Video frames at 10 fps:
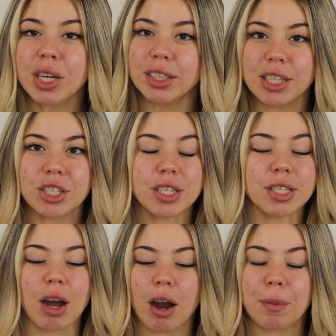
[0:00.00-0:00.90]
let's
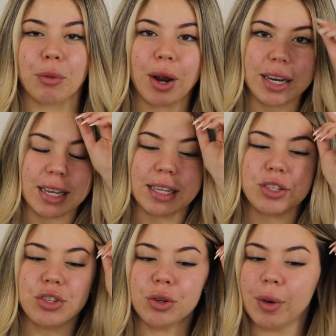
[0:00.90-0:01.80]
just hop right
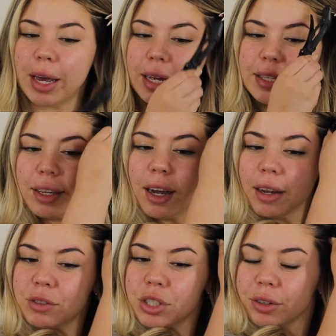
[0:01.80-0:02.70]
into it.
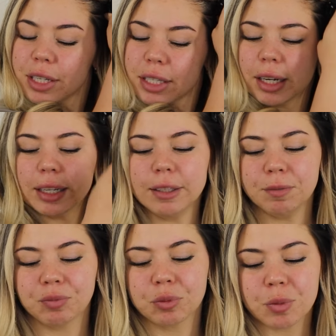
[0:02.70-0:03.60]
I'm so excited.